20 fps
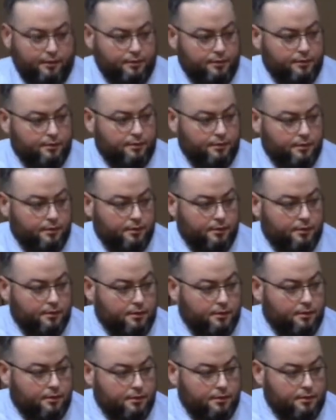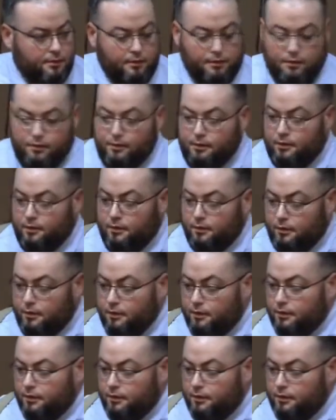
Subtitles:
Nothing is said.